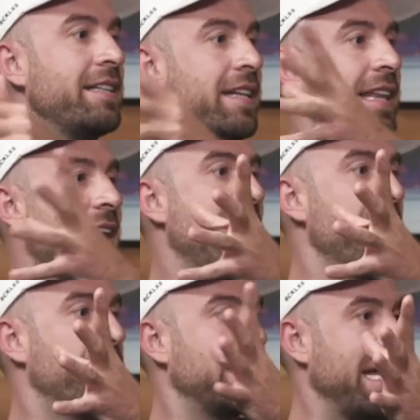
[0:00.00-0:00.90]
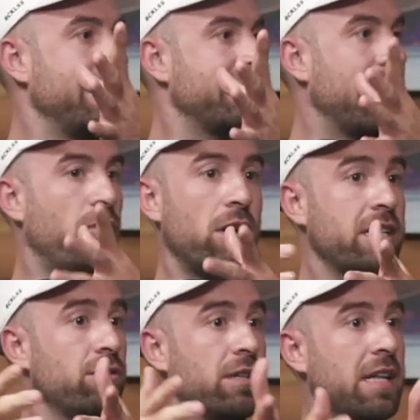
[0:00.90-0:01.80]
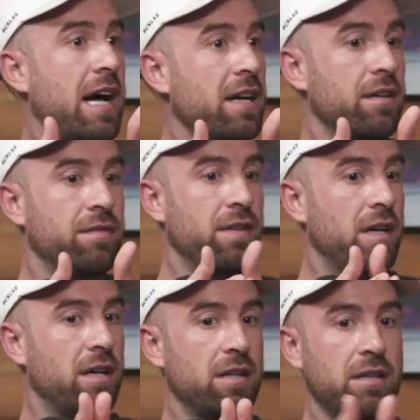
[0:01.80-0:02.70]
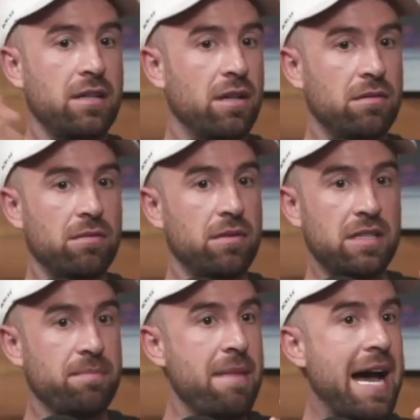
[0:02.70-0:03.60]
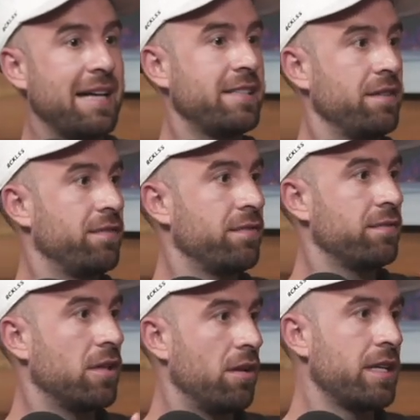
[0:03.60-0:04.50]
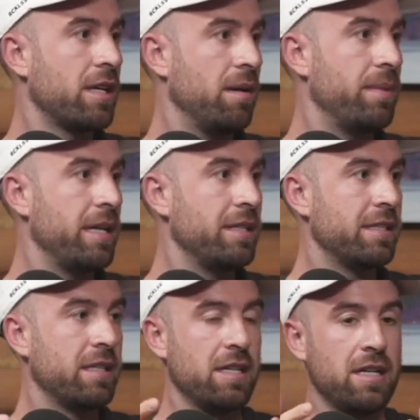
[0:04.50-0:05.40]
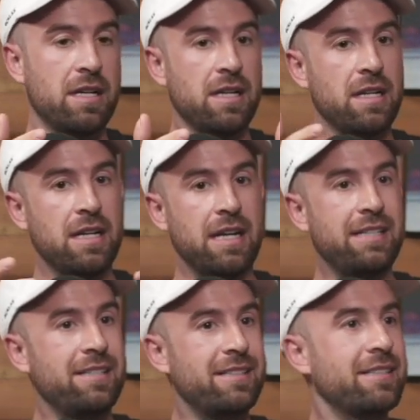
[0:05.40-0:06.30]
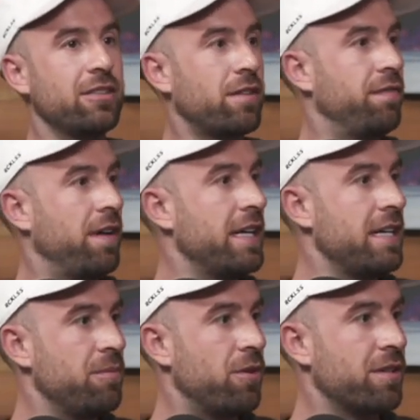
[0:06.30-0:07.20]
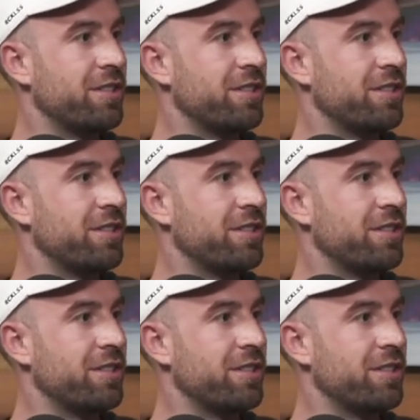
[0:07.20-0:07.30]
to that place. I've walked into a lot of, uh, you know, these massive clothing companies and it just doesn't look fun anymore.